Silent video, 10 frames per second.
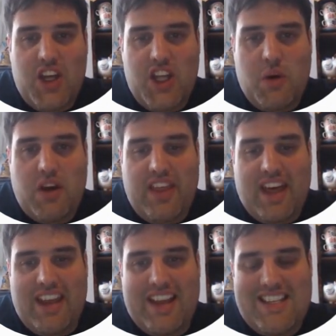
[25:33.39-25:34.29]
you can
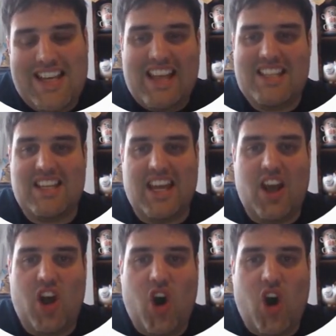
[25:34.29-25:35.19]
then test
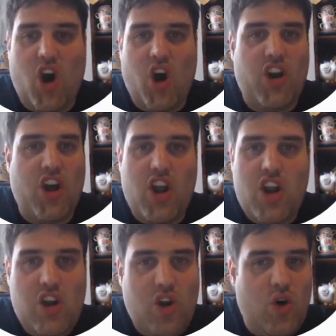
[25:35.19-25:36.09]
it on
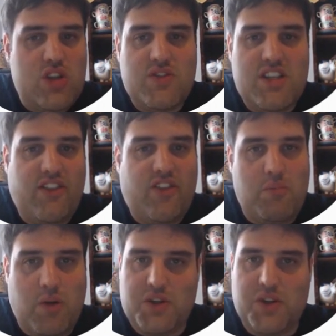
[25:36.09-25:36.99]
loads of
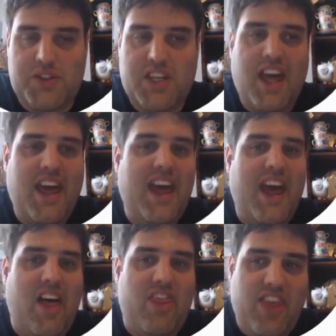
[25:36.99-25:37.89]
different models,
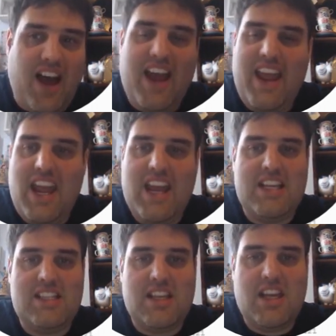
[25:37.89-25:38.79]
and that
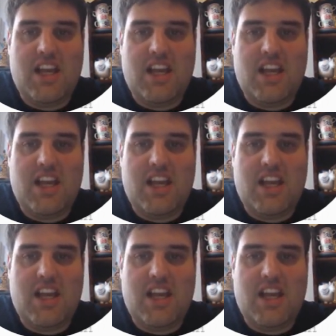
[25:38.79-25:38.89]
is